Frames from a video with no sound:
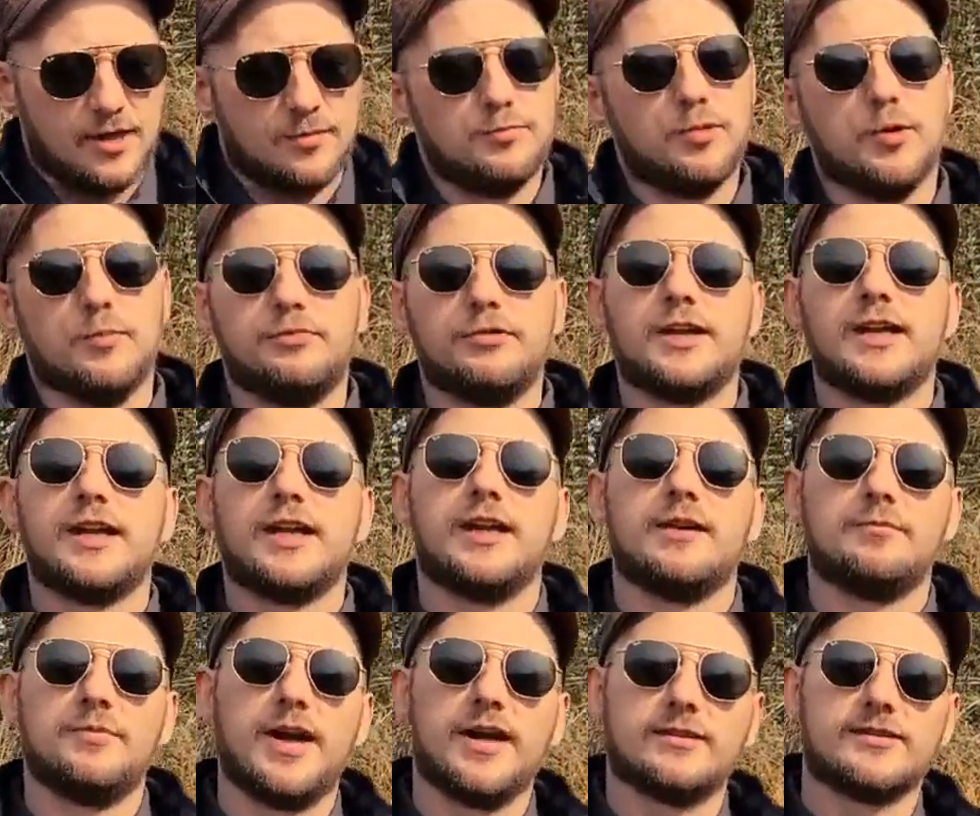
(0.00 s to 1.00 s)
But bringing
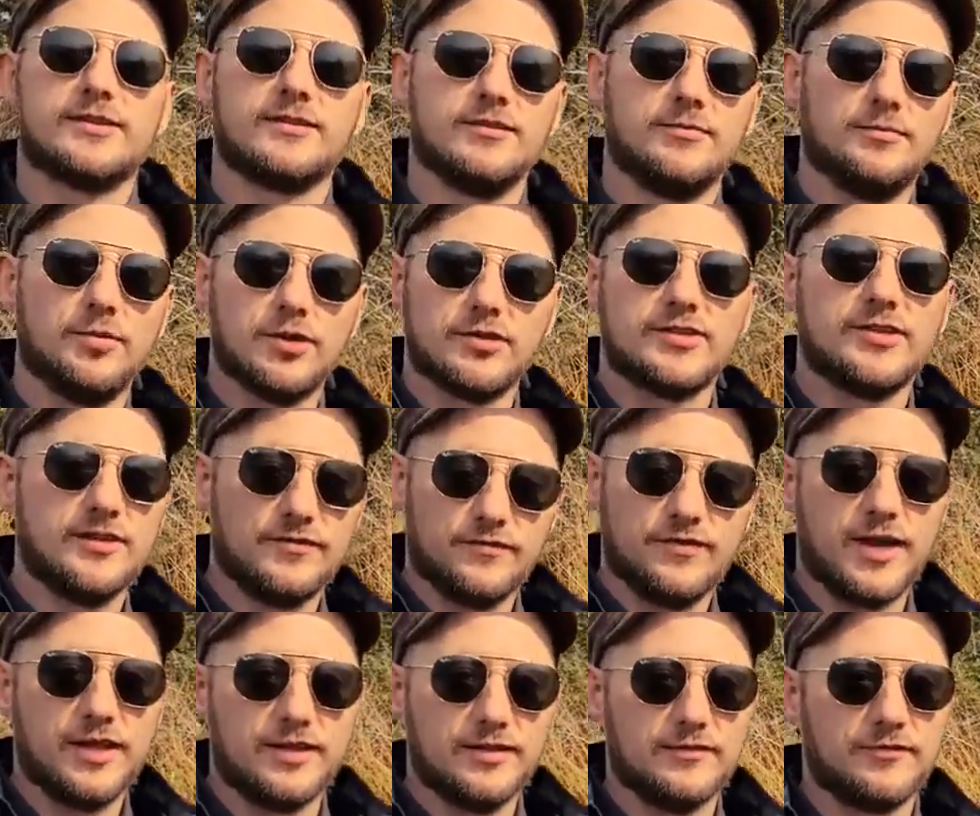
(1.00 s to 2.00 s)
it back to the Bosnian
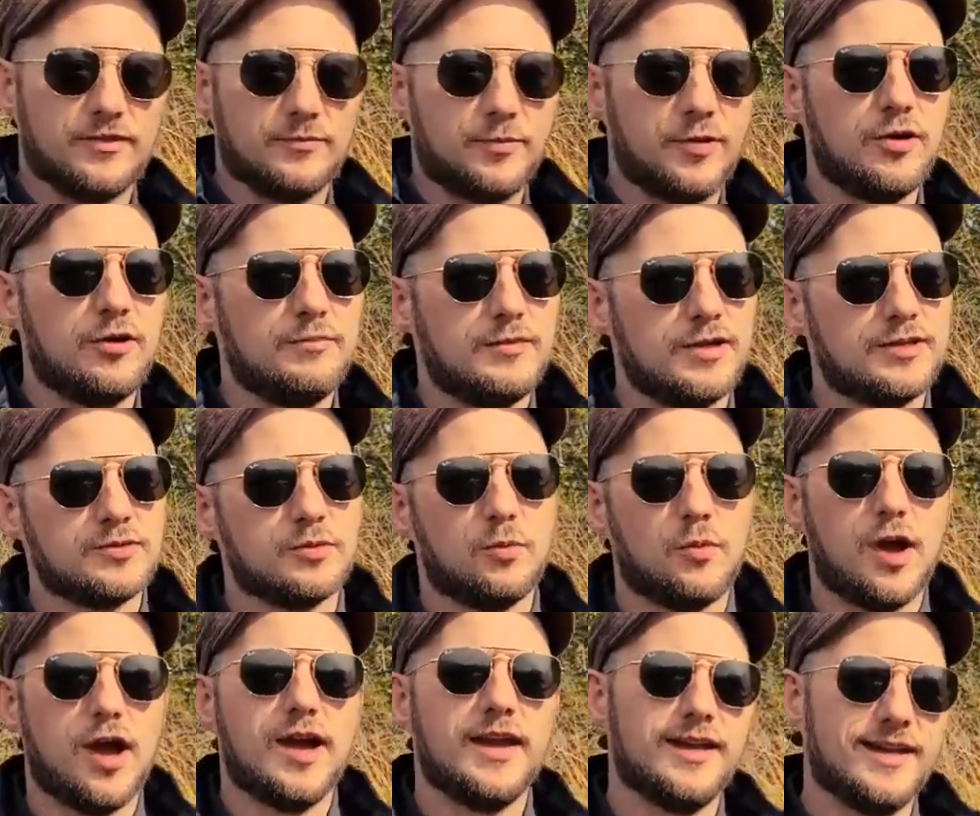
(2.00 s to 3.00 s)
Valley of the Pyramids,
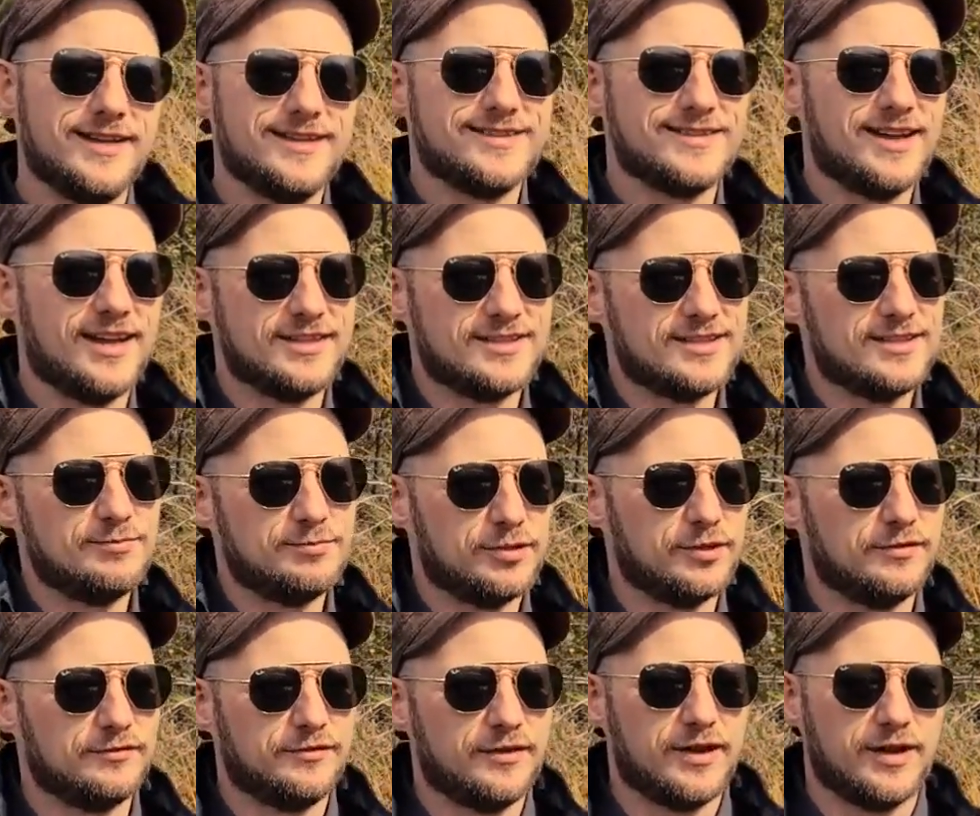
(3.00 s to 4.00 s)
why is
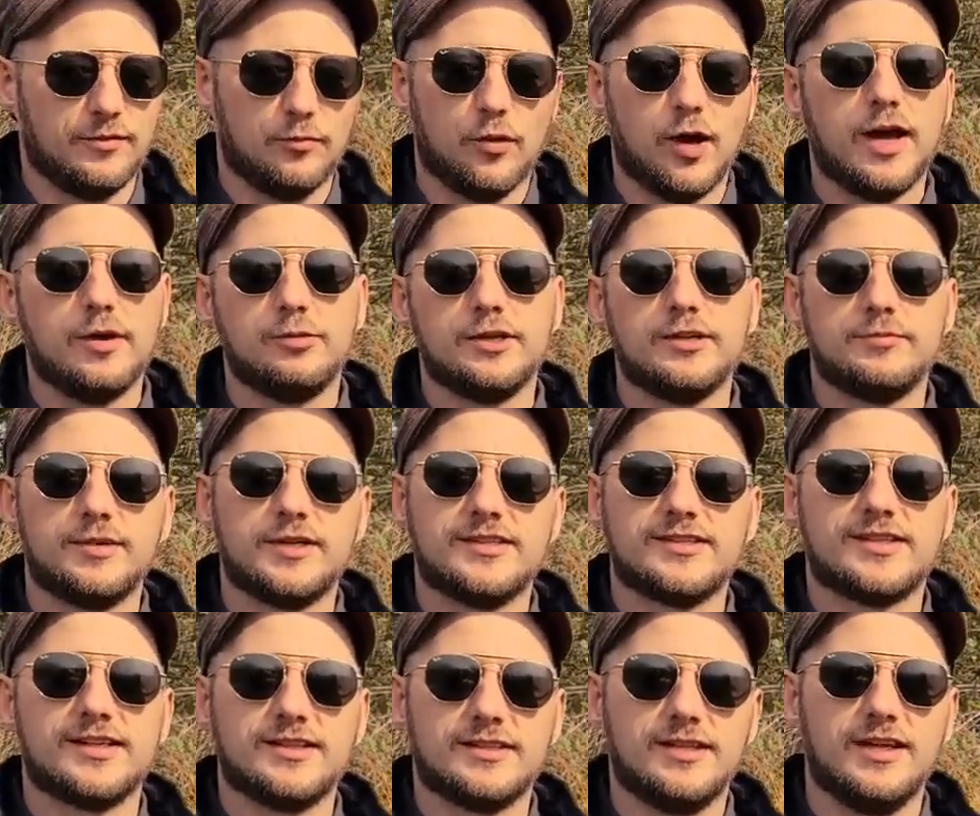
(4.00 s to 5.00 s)
19.5? Why would it be
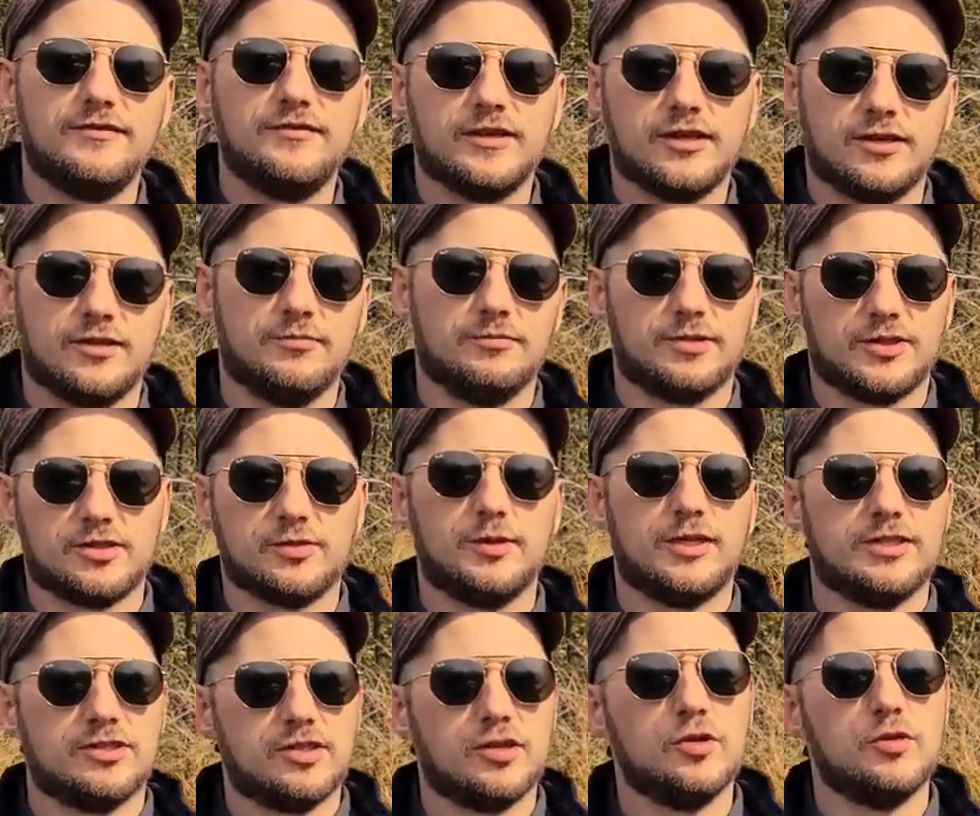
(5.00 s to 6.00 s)
significant
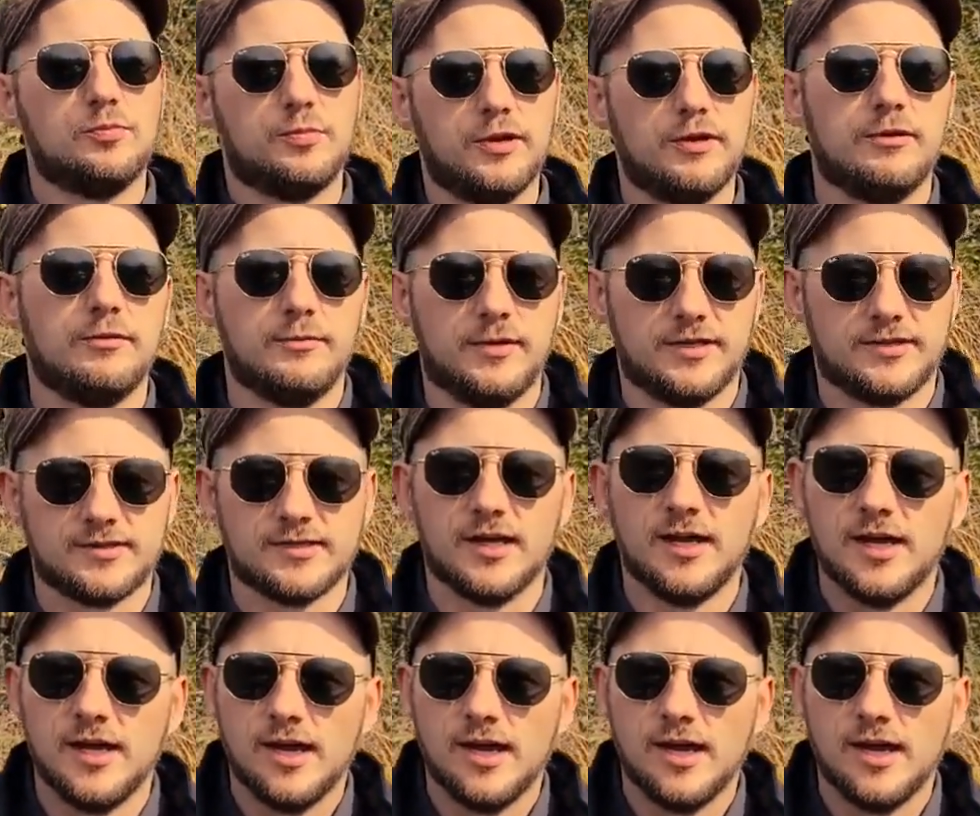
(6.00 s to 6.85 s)
between two pyramids?